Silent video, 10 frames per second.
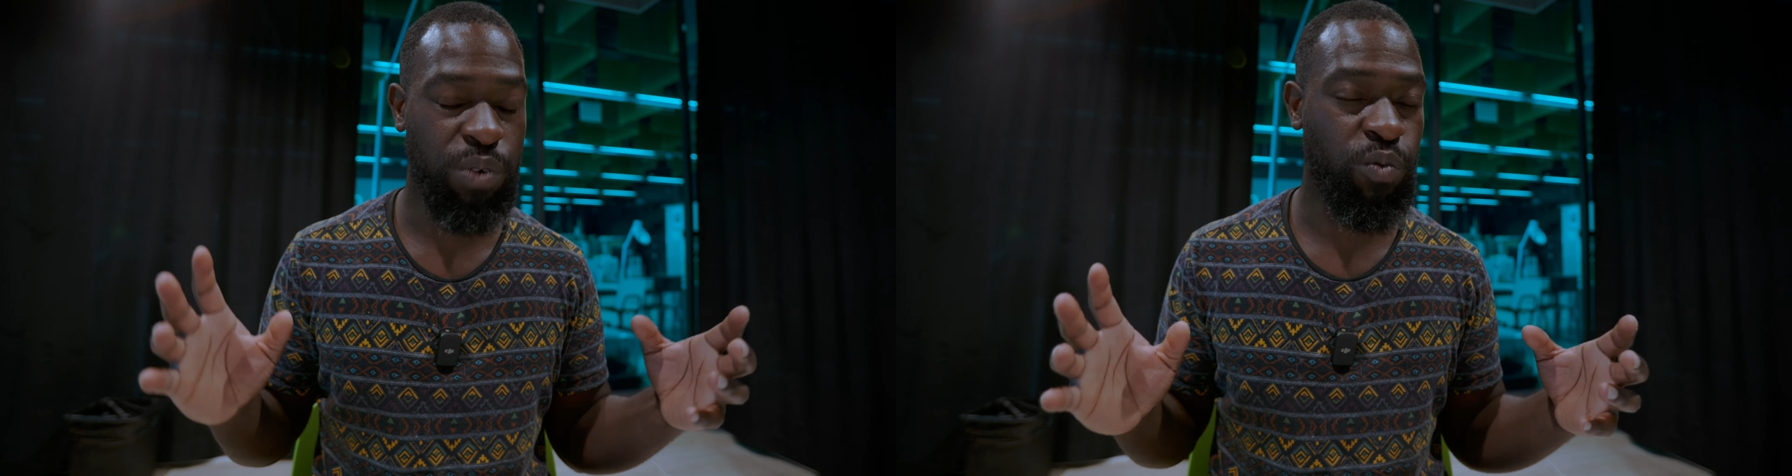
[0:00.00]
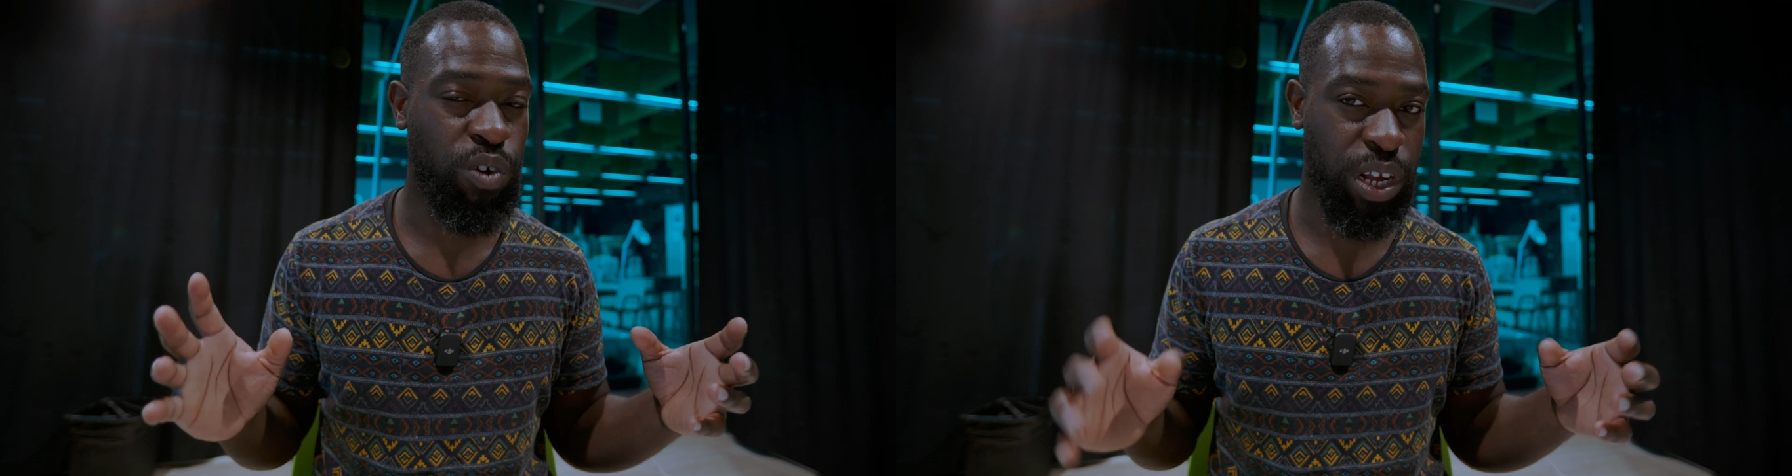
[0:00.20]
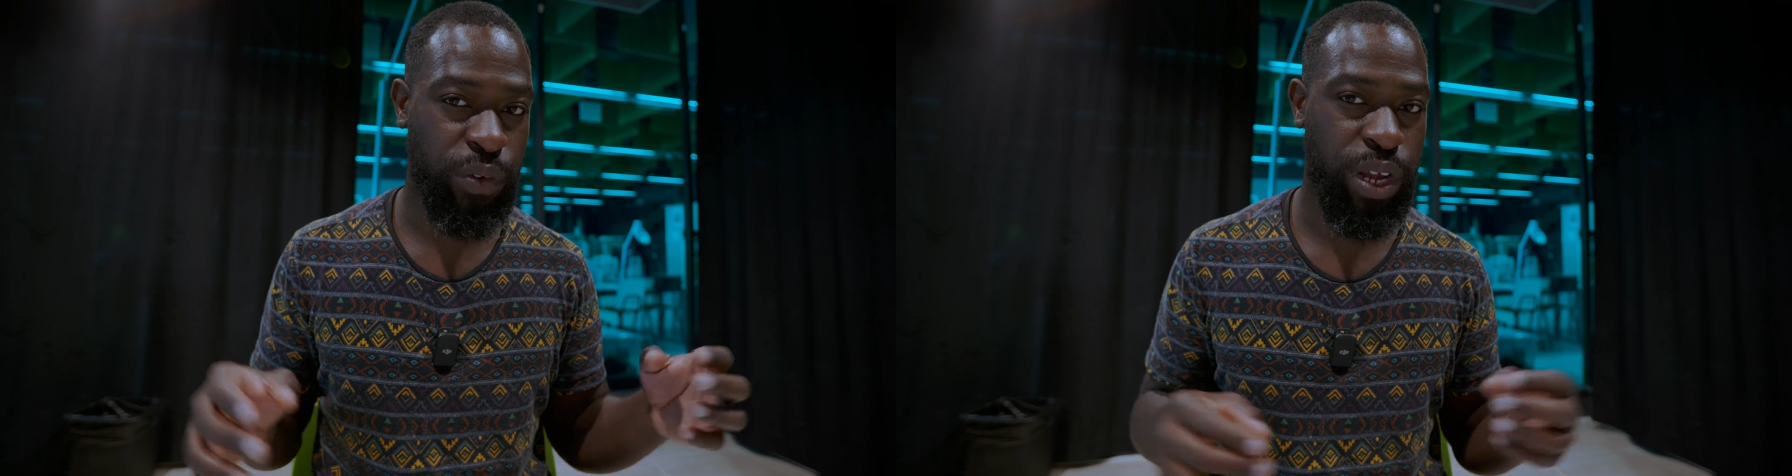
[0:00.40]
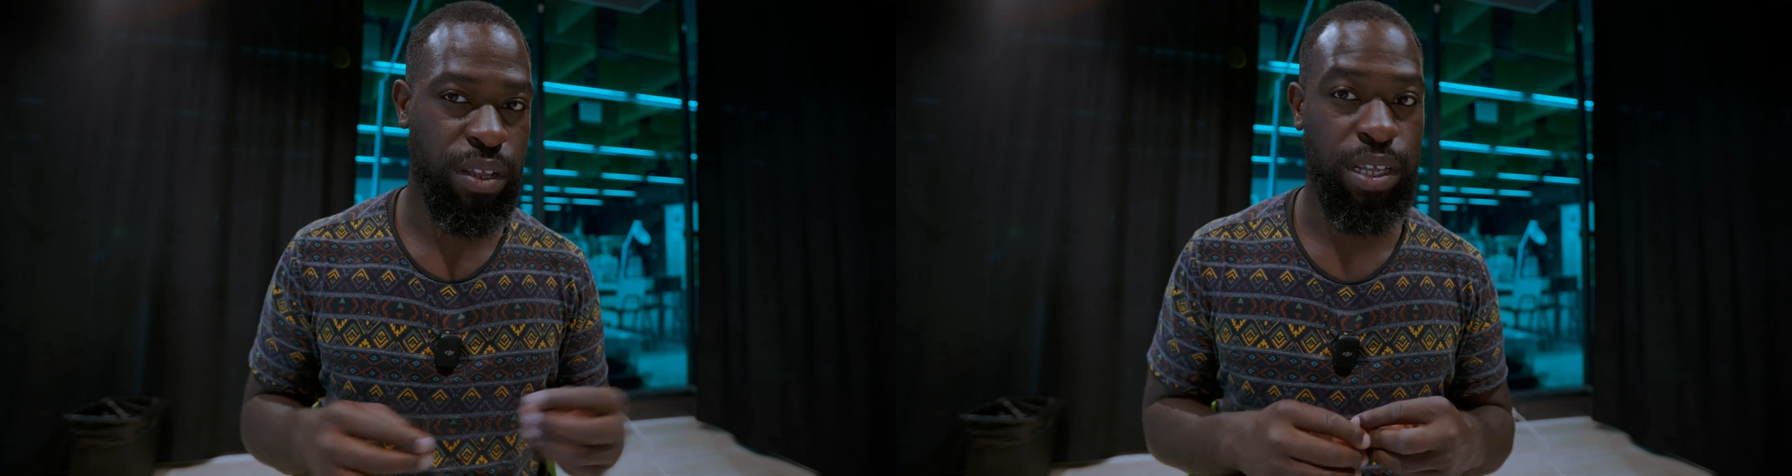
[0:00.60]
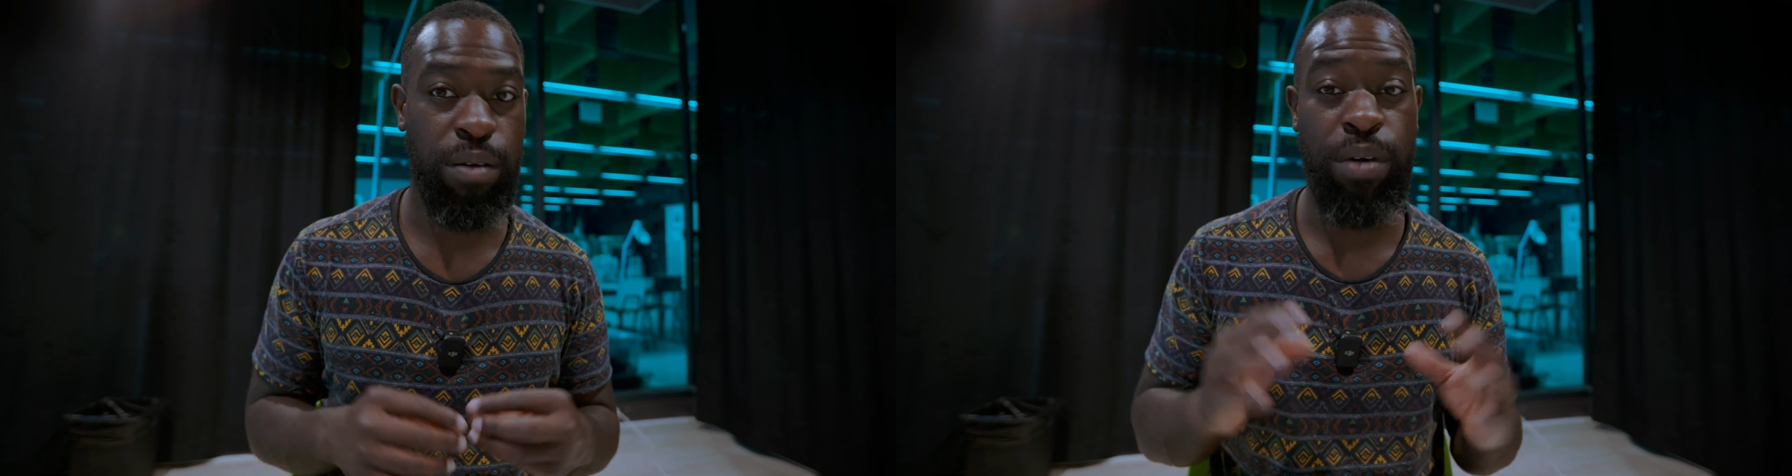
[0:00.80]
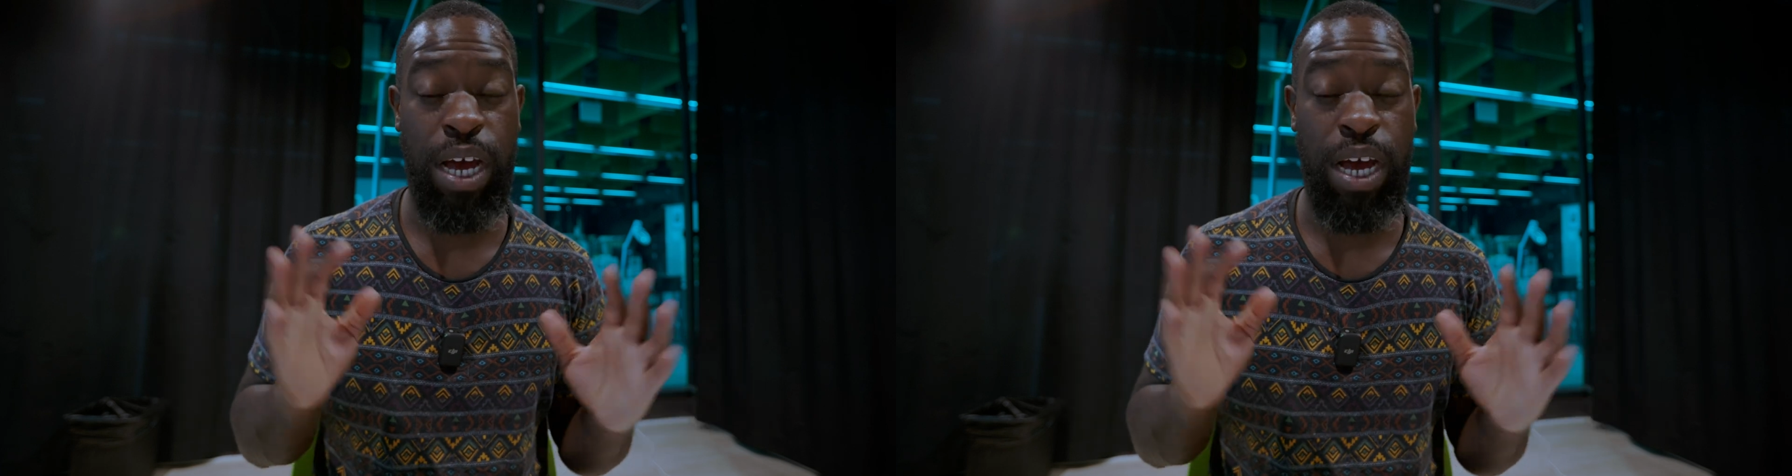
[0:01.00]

can work around them.